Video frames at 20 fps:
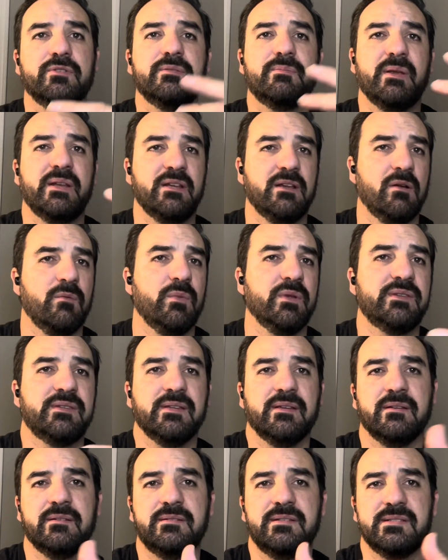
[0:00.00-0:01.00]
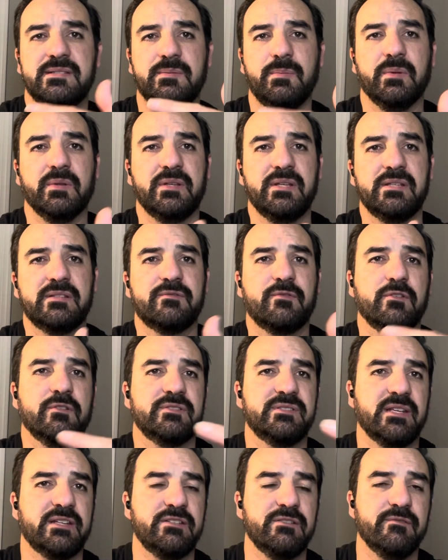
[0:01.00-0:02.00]
depending on what the disability is for
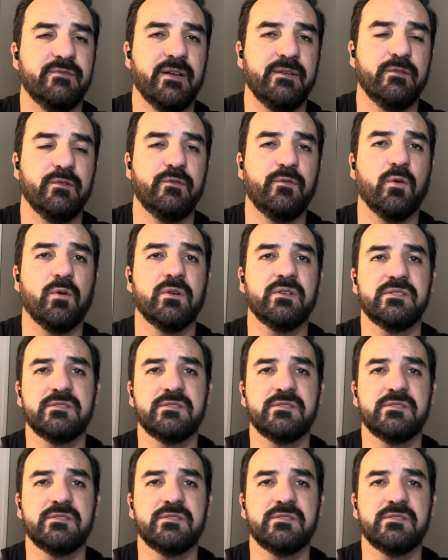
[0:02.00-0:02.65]
Section 504.